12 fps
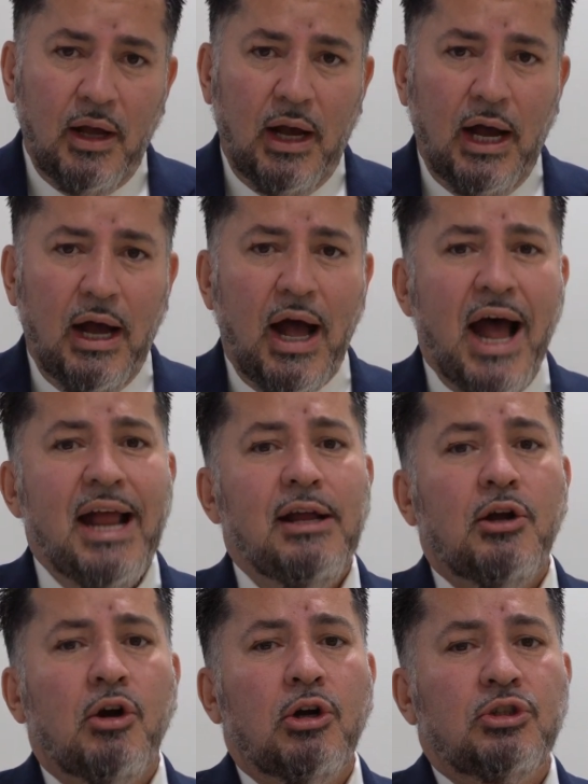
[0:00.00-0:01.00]
I
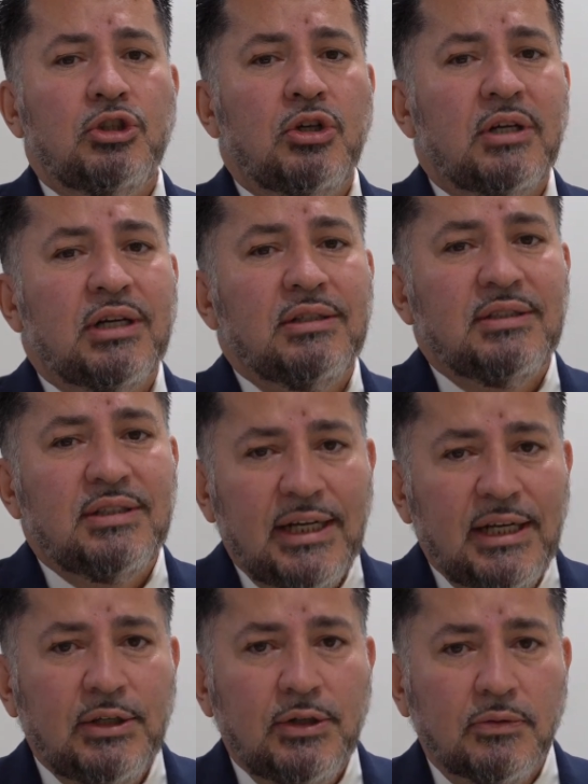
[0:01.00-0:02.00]
encourage you to
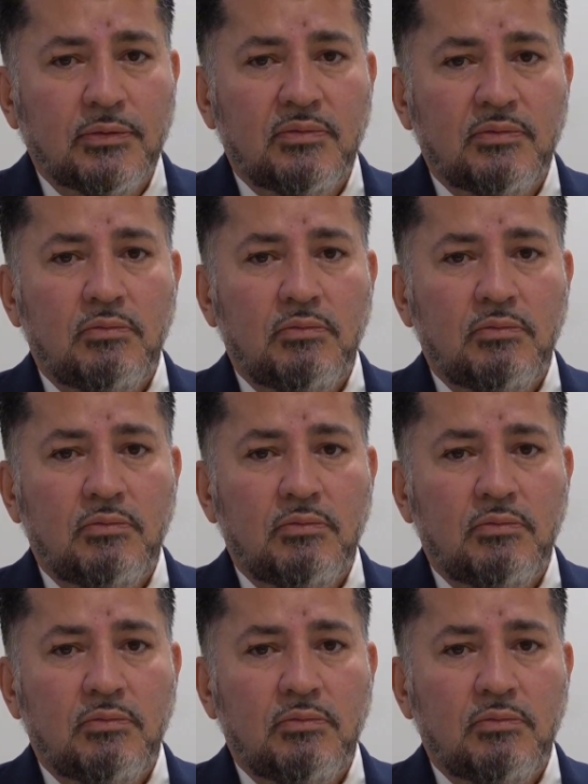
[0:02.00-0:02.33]
continue.